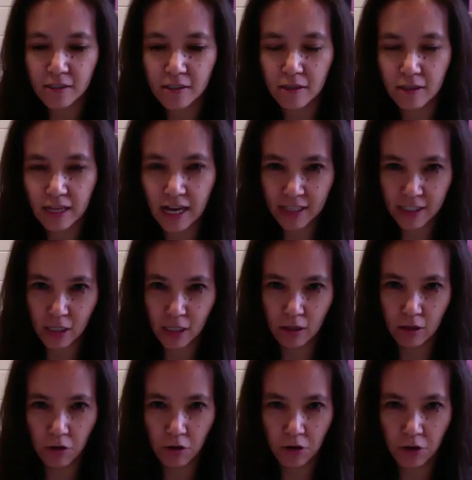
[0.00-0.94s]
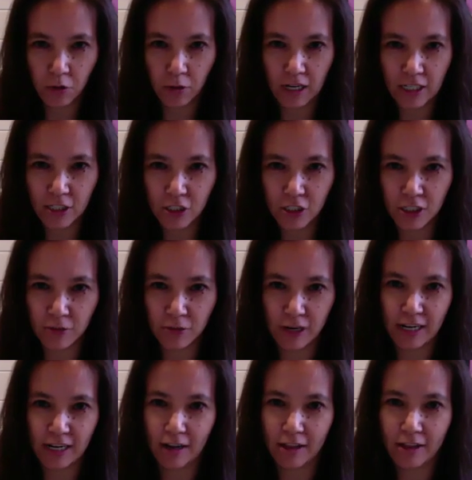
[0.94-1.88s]
That's a loaded question
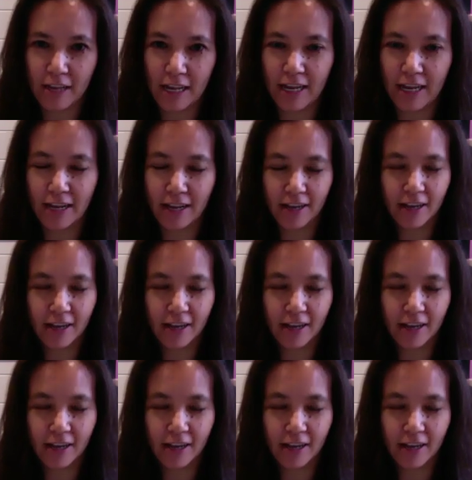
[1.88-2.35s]
right out of the gate.